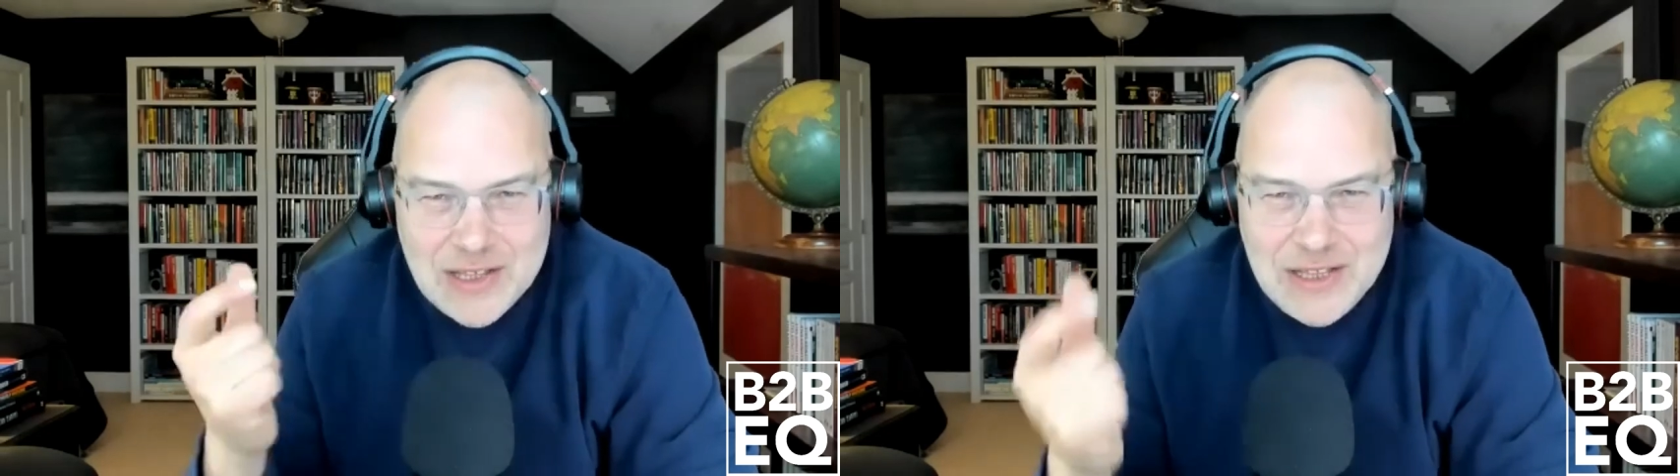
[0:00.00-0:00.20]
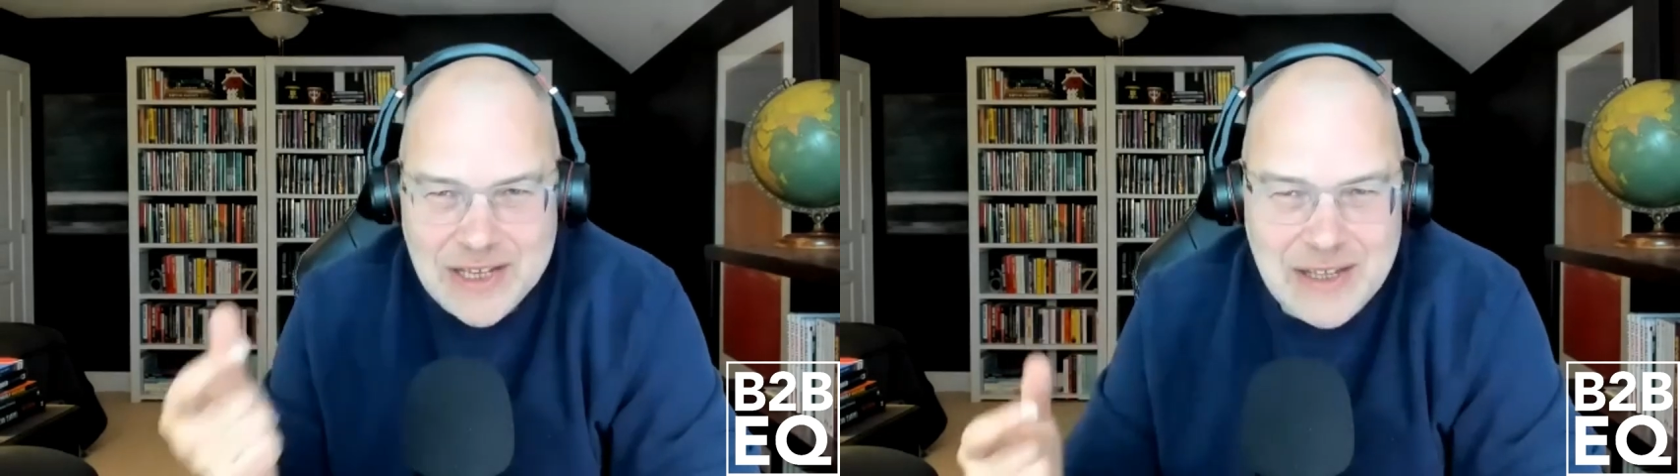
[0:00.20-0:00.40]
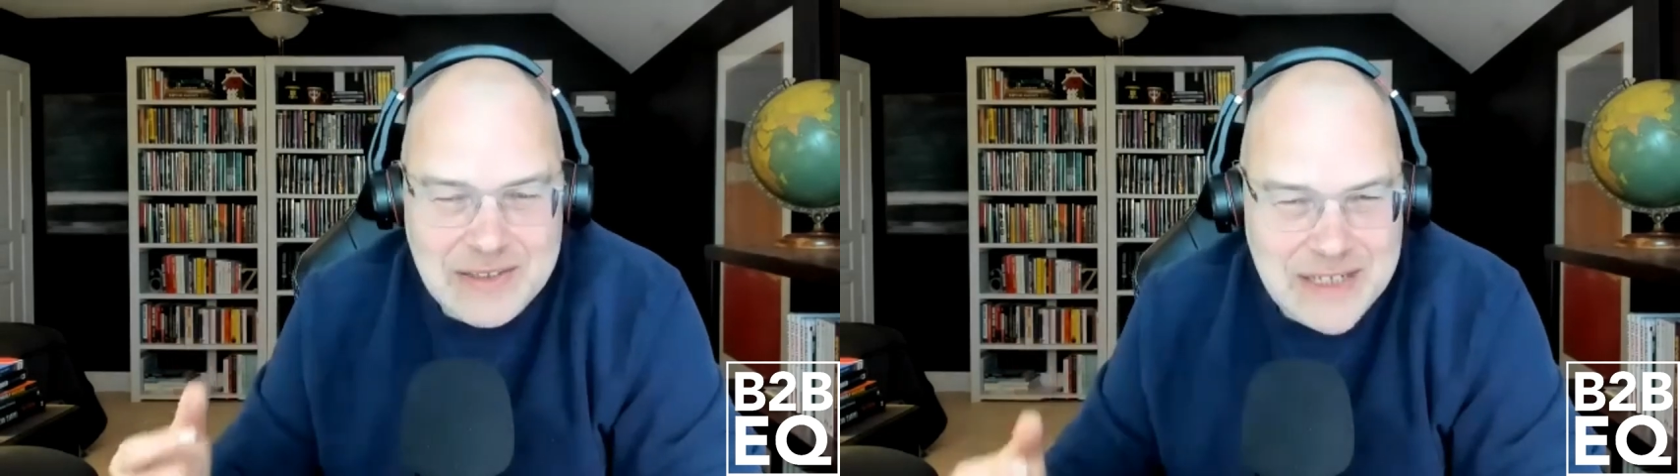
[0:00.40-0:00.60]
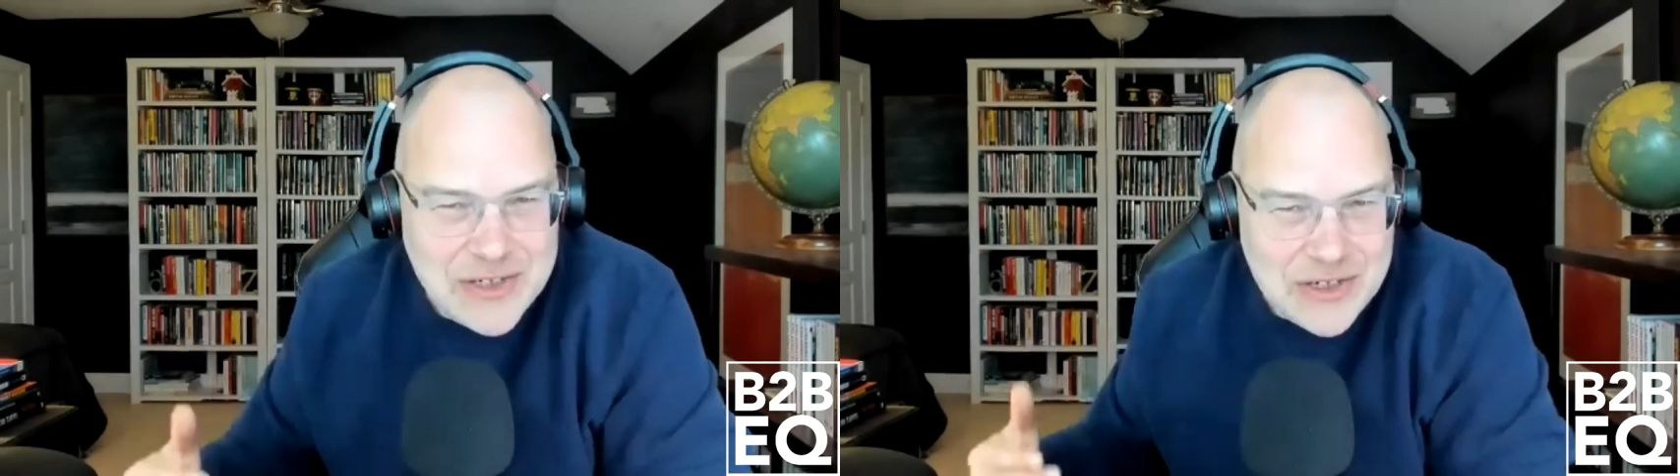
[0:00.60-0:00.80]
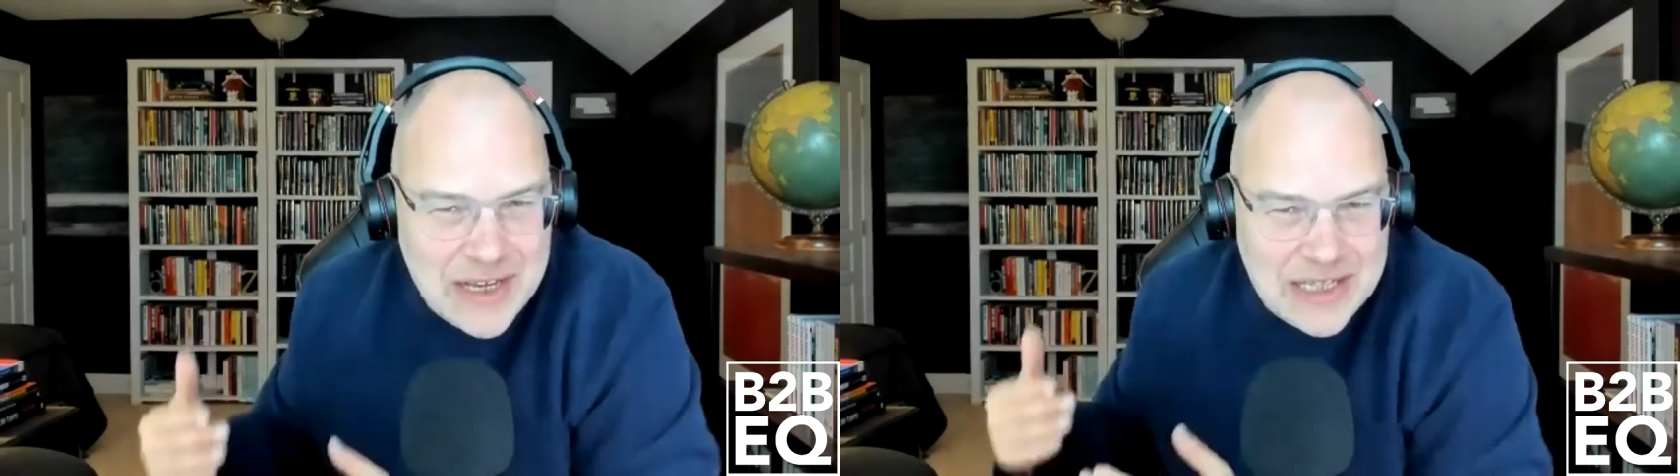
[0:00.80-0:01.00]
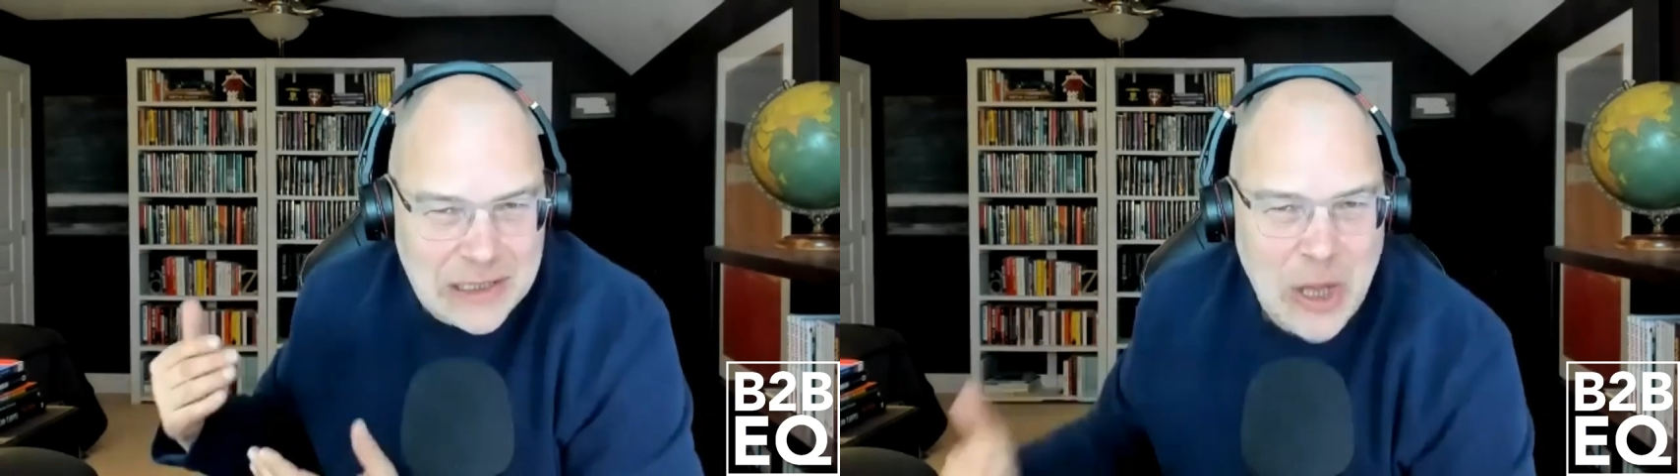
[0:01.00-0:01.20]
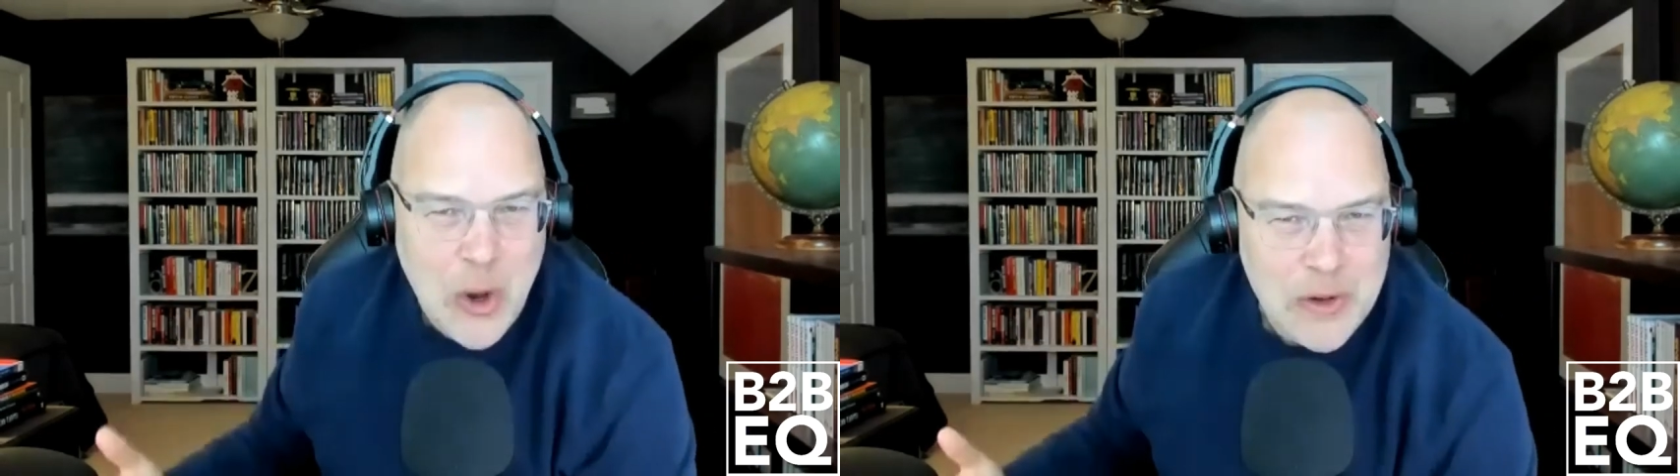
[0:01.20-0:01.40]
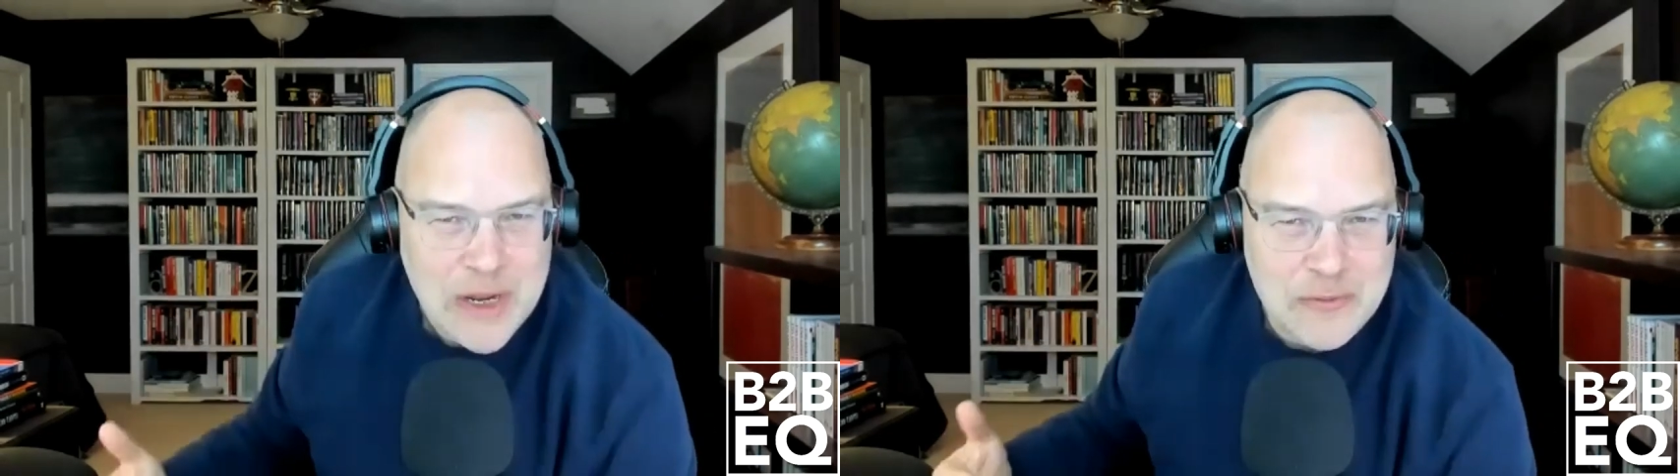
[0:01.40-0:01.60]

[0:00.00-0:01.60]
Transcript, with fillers: Wild. Like these are low